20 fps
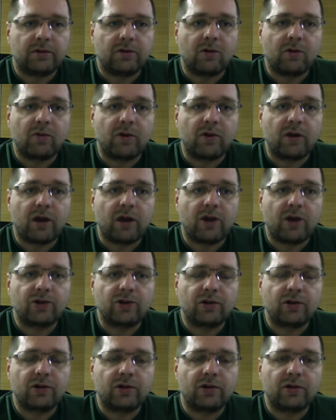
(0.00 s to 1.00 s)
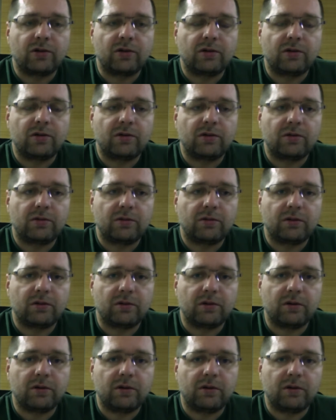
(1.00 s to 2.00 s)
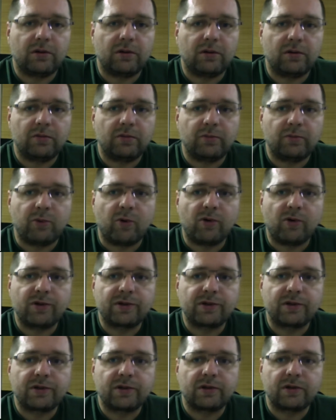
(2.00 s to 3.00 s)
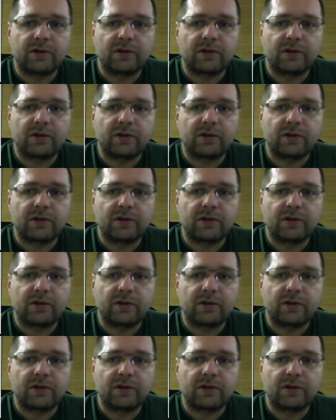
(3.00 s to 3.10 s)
communication ports,